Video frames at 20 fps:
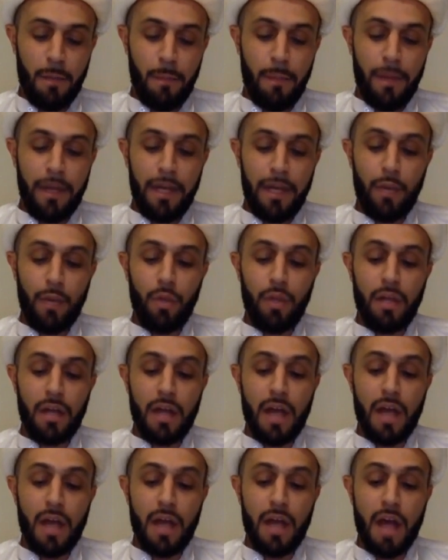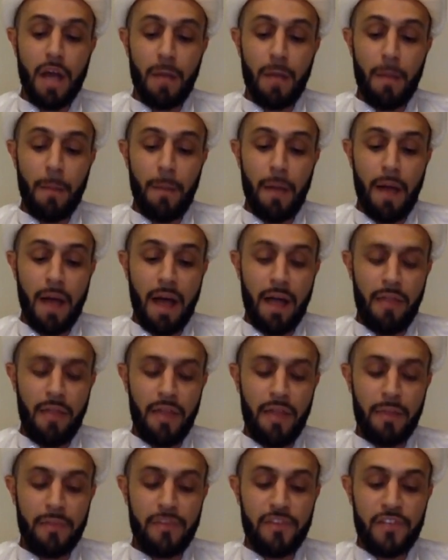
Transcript: but it will come upon them